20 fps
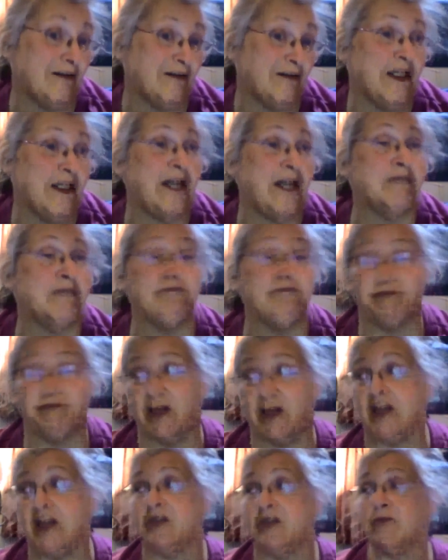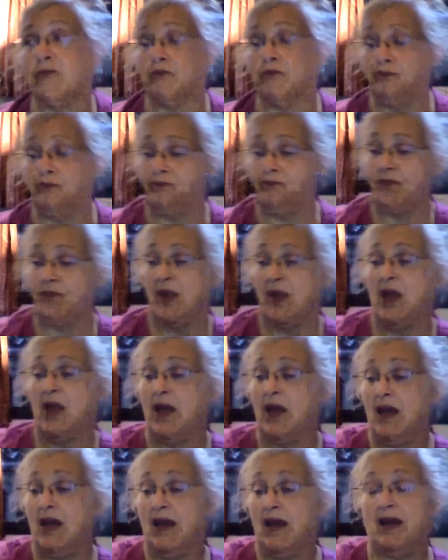Yep, I do.
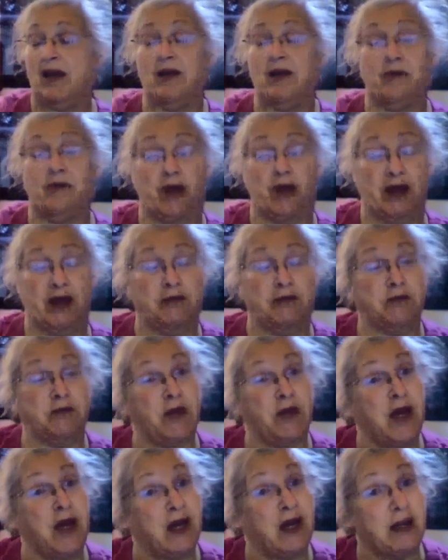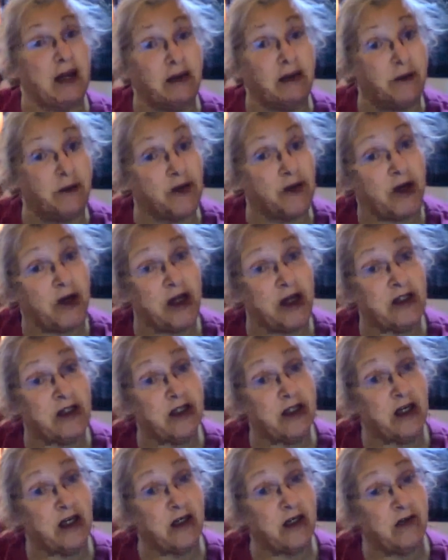Anyway, I love you guys
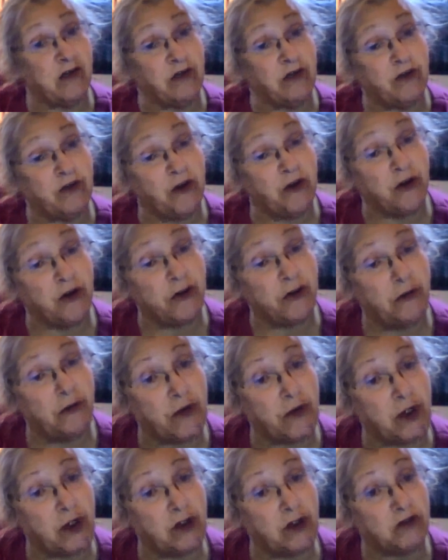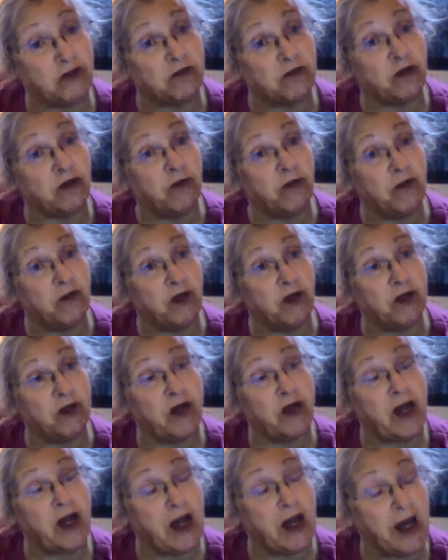and I do cherish your friendship so much.
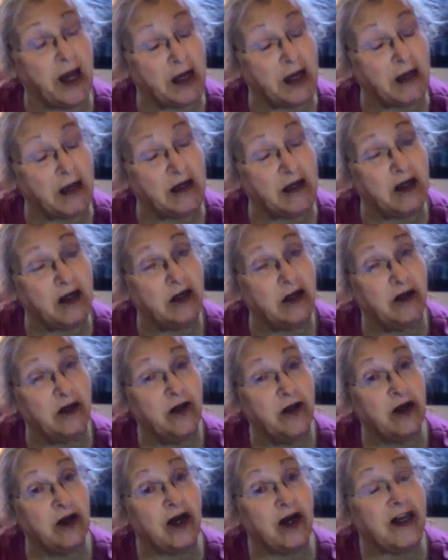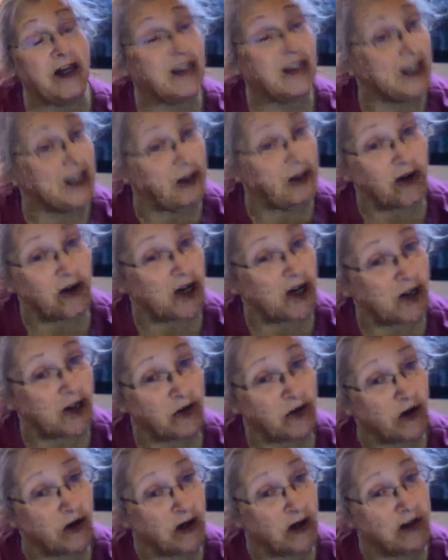And I think you guys
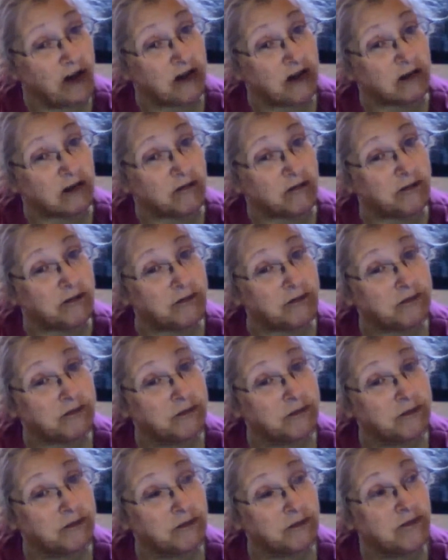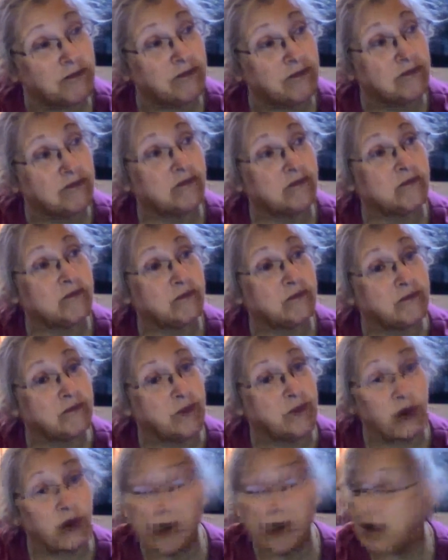are awesome.
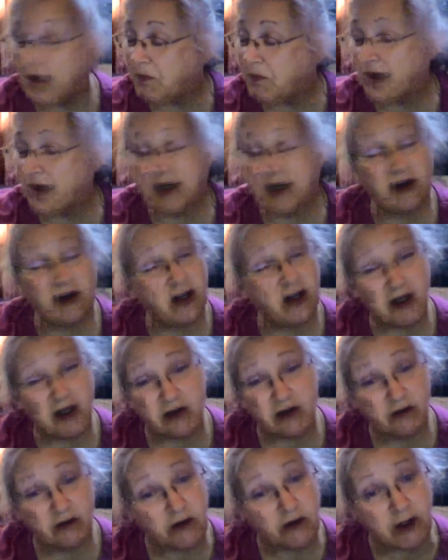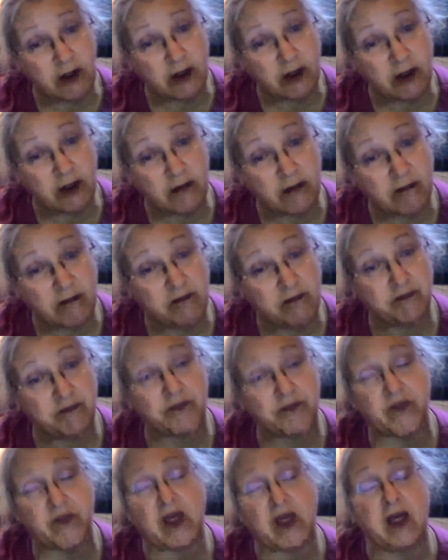Don't let anybody tell you different.
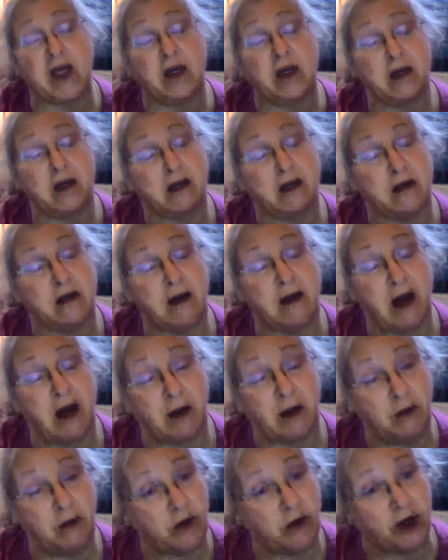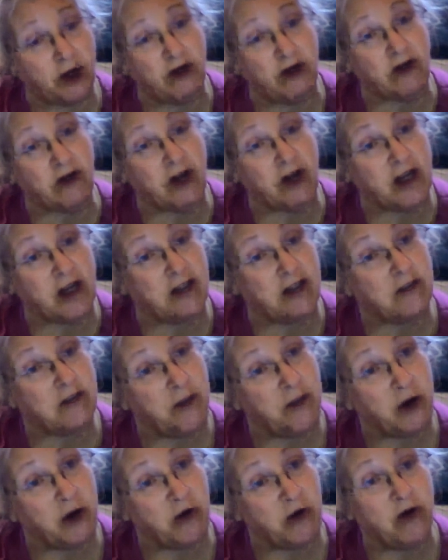And I will talk to you guys
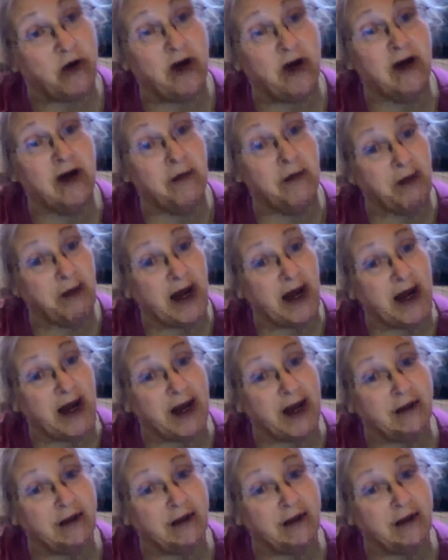tomorrow. Bye.